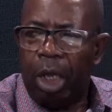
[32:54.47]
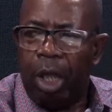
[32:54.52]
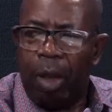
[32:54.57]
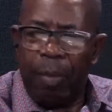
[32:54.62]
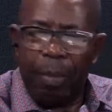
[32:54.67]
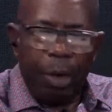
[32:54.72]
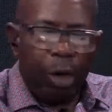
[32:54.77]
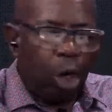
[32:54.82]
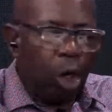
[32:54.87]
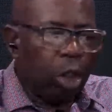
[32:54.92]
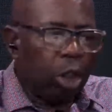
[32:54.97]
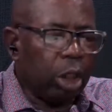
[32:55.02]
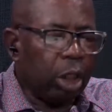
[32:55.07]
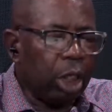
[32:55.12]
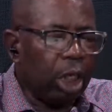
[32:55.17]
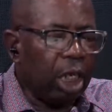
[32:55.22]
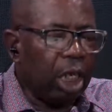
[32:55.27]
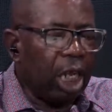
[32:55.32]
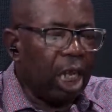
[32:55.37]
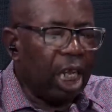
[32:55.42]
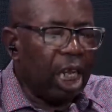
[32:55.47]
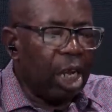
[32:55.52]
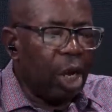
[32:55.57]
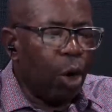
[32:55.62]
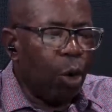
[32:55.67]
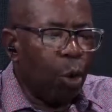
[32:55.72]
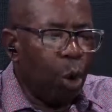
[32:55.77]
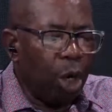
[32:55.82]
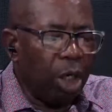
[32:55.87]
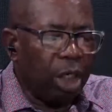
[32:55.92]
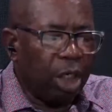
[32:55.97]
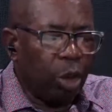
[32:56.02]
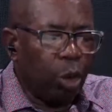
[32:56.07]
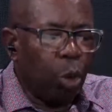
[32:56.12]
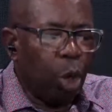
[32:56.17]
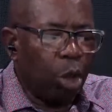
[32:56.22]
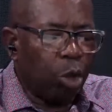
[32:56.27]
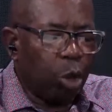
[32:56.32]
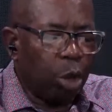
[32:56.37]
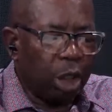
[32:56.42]
Because what
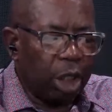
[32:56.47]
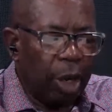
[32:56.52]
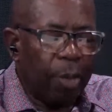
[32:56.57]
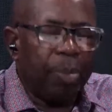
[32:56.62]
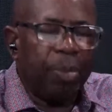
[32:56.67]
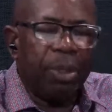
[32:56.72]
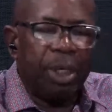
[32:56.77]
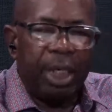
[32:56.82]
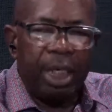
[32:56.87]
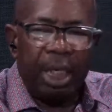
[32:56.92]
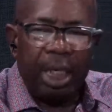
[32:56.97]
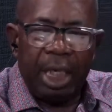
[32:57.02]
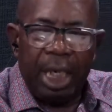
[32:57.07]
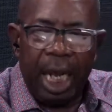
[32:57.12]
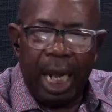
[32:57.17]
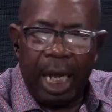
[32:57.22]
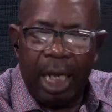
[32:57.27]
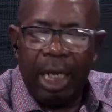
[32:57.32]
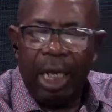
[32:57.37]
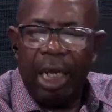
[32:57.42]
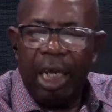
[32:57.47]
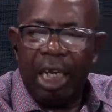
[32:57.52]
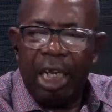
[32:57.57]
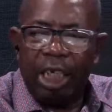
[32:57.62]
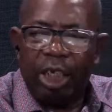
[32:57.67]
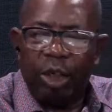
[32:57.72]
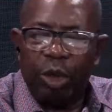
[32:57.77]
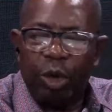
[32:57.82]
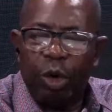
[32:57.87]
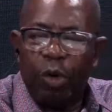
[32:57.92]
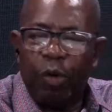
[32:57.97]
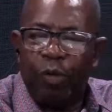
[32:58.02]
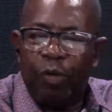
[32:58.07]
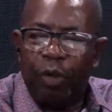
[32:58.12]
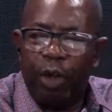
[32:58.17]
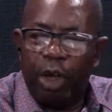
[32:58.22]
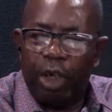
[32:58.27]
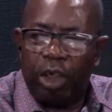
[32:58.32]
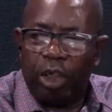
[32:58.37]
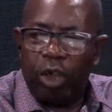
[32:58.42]
was happening there is
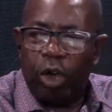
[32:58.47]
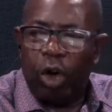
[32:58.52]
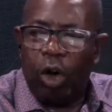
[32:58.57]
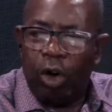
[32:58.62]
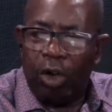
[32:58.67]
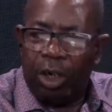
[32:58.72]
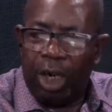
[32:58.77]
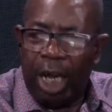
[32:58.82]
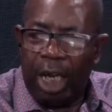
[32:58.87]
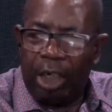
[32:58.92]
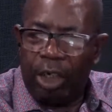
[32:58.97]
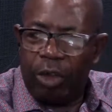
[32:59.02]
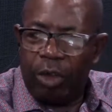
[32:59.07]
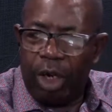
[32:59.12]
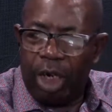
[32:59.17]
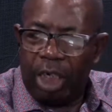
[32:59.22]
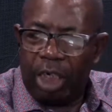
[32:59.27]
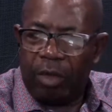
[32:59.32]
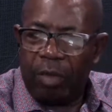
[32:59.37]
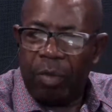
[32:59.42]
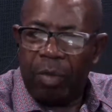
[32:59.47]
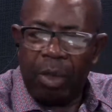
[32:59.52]
obvious to all Nigerians.